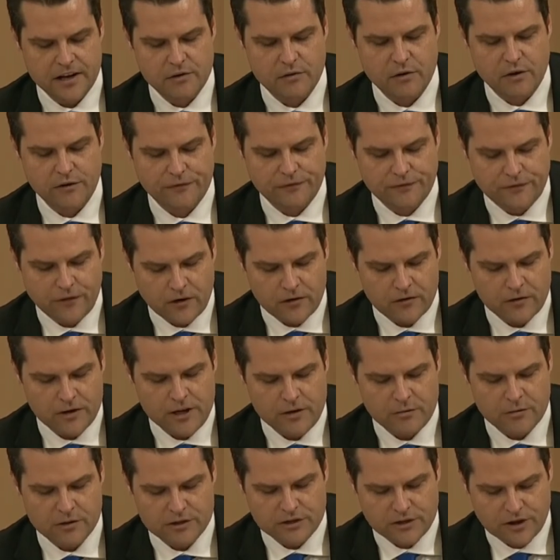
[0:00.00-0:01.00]
He
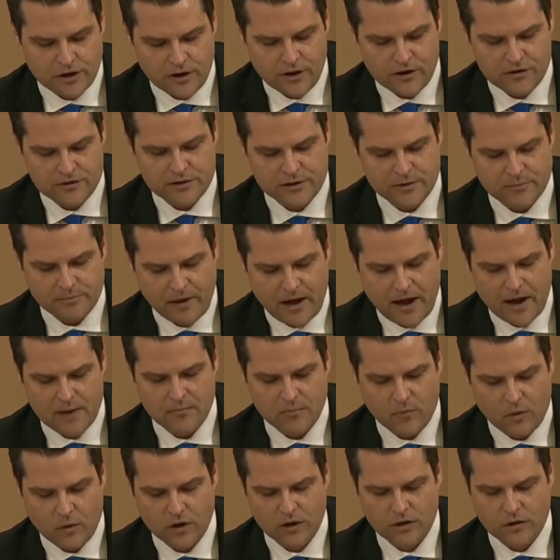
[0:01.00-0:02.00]
returned to buy
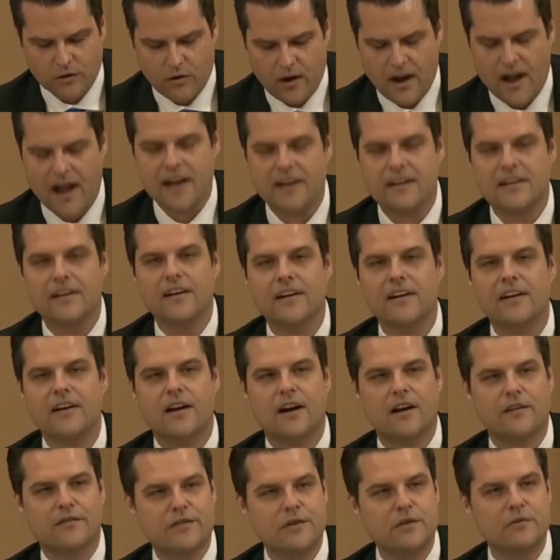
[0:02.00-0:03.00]
more crack
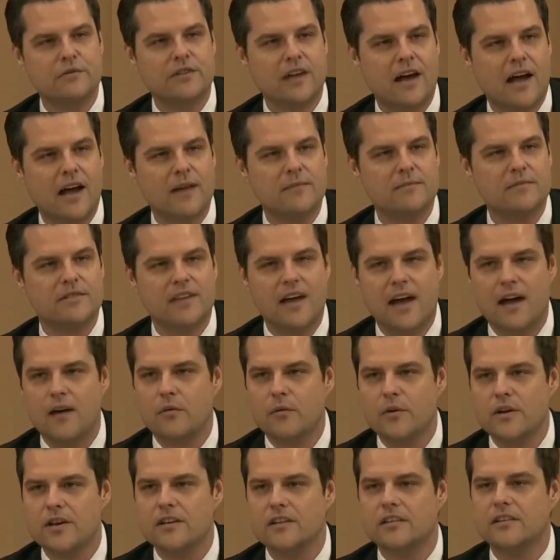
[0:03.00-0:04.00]
a few times
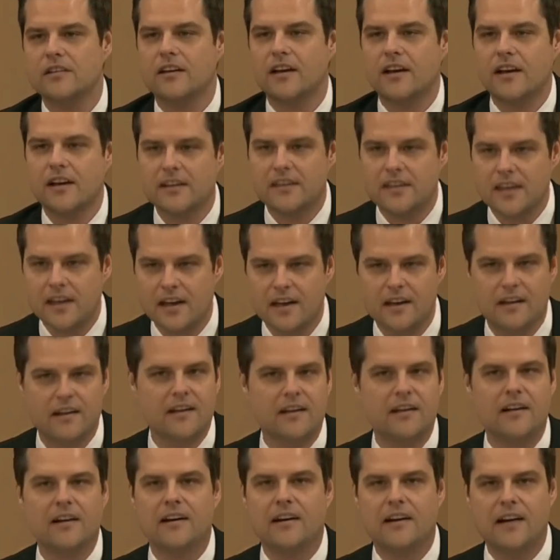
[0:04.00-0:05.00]
that week.
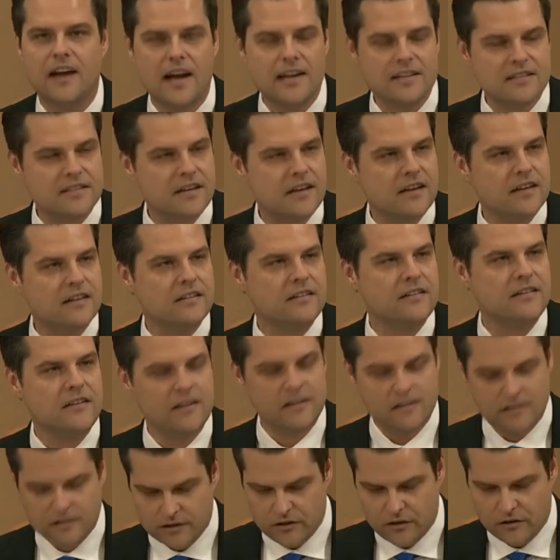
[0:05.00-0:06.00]
Again, not saying,
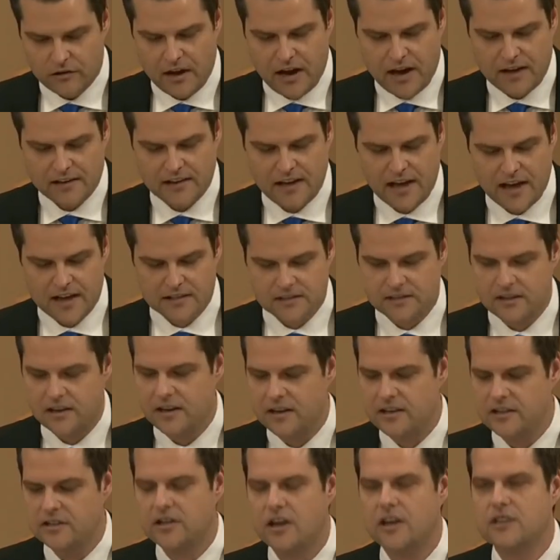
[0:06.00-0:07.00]
you know, not
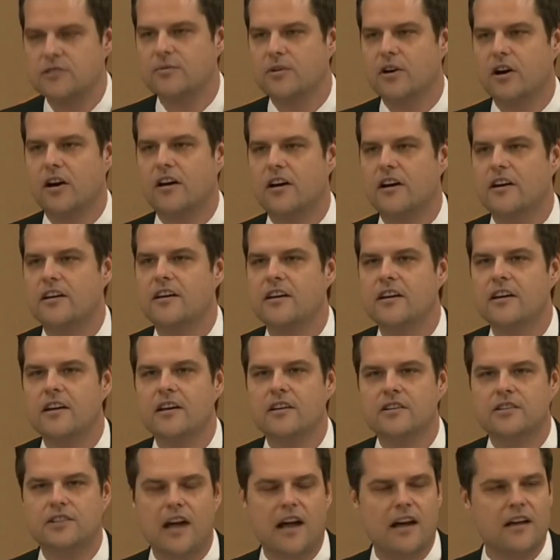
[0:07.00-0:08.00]
casting any judgment on any
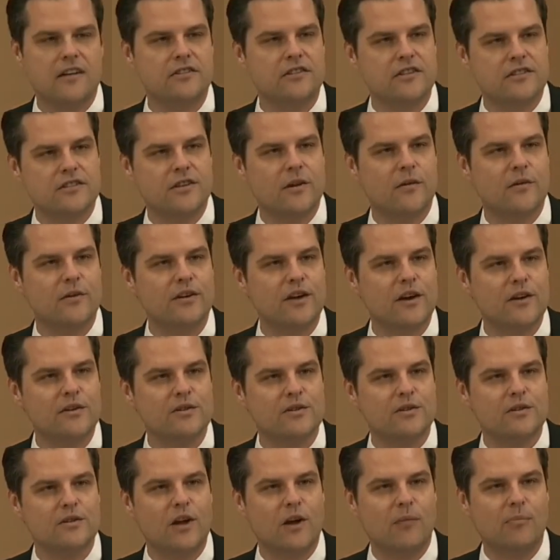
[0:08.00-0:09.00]
challenges someone
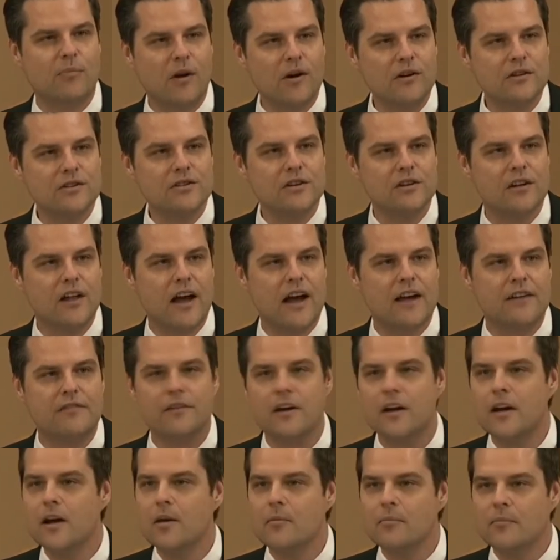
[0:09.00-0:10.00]
goes through in their personal
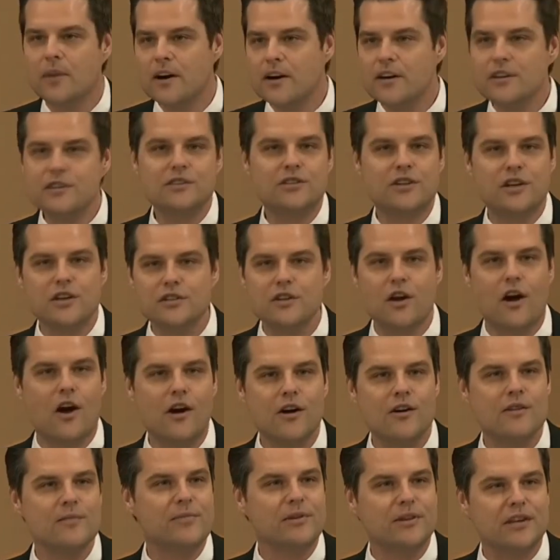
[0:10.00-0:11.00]
life, but it is just
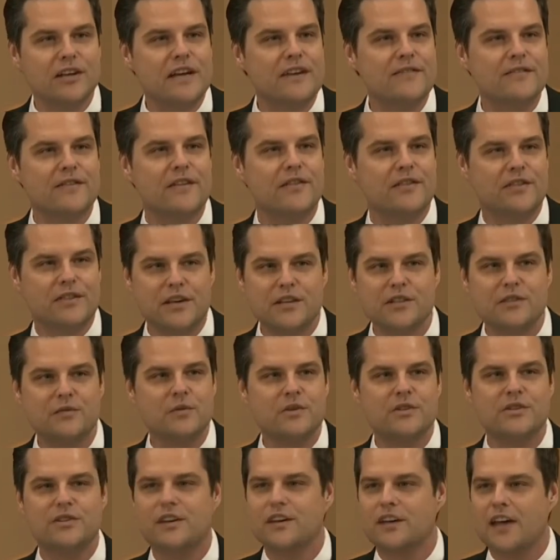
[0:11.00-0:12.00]
hard to believe that
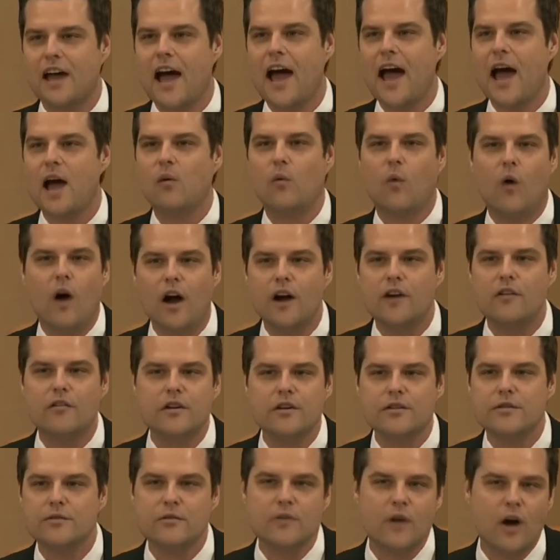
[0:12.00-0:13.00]
this was the guy
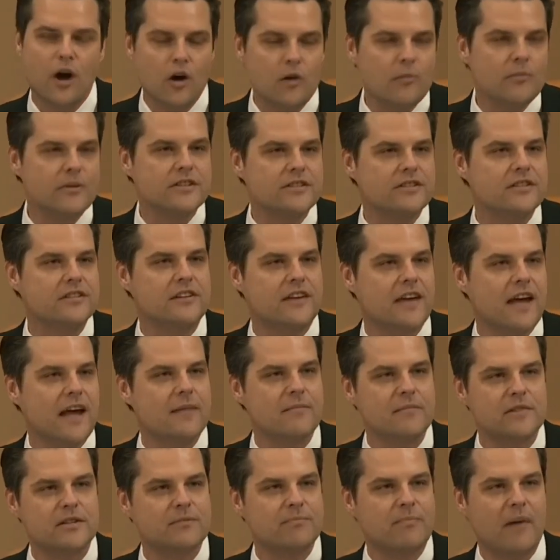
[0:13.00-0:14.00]
wandering through homeless
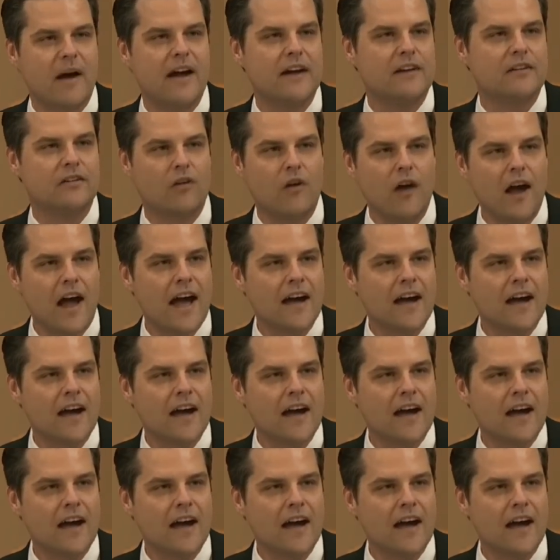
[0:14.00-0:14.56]
encampments buying